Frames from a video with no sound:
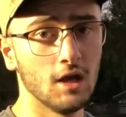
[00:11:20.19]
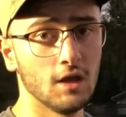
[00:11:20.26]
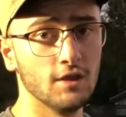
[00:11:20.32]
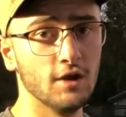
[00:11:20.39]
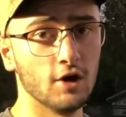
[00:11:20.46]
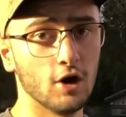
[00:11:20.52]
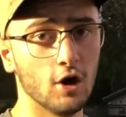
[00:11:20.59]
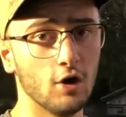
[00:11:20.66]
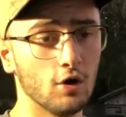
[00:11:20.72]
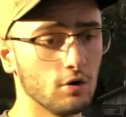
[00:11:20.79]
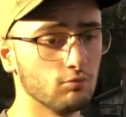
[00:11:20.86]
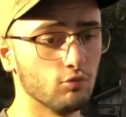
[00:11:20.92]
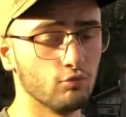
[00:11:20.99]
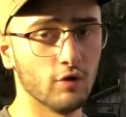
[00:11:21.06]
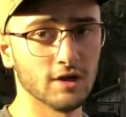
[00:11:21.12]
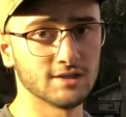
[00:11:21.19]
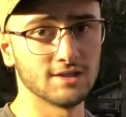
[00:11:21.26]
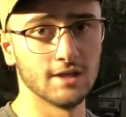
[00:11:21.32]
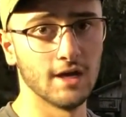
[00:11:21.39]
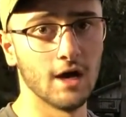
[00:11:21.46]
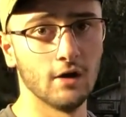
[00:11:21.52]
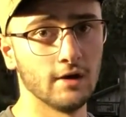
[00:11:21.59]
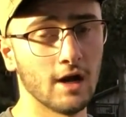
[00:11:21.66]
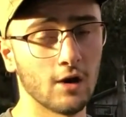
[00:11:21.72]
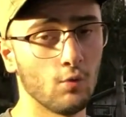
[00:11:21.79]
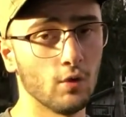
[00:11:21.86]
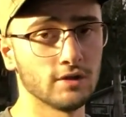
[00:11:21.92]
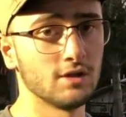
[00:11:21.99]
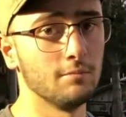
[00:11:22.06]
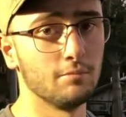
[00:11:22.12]
they're all rusted out and I don't
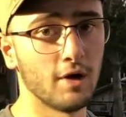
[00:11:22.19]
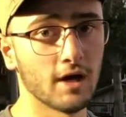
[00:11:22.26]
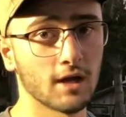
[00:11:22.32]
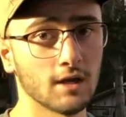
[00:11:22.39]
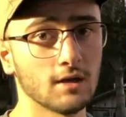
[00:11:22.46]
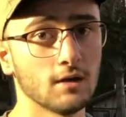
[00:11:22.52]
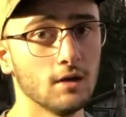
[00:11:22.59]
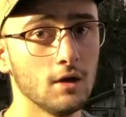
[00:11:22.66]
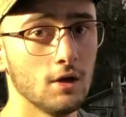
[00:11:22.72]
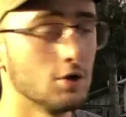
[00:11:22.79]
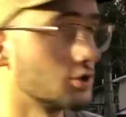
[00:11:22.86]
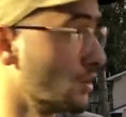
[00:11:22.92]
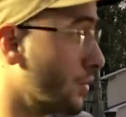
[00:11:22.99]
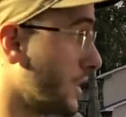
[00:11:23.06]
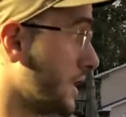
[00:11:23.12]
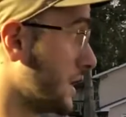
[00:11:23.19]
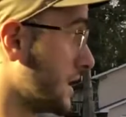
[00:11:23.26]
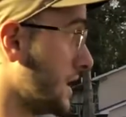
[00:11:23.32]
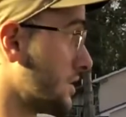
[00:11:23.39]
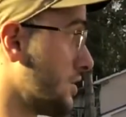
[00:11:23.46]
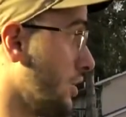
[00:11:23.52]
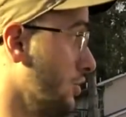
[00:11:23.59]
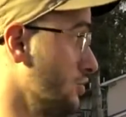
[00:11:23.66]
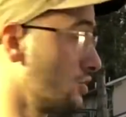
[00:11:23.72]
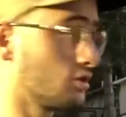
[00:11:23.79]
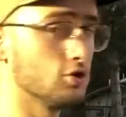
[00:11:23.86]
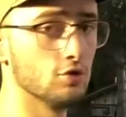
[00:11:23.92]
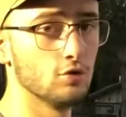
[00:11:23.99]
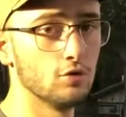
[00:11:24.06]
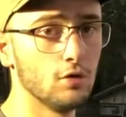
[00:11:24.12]
want them breaking. So we're gonna get those
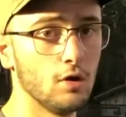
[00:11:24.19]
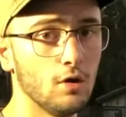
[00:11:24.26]
two